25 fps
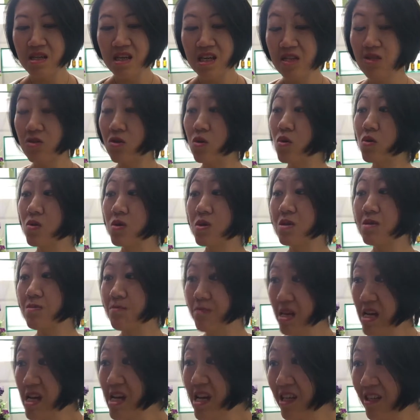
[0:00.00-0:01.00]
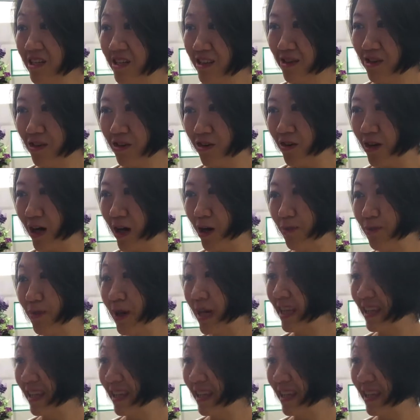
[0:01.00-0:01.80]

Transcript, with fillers: East Coast Beach. You know how mm-hmm.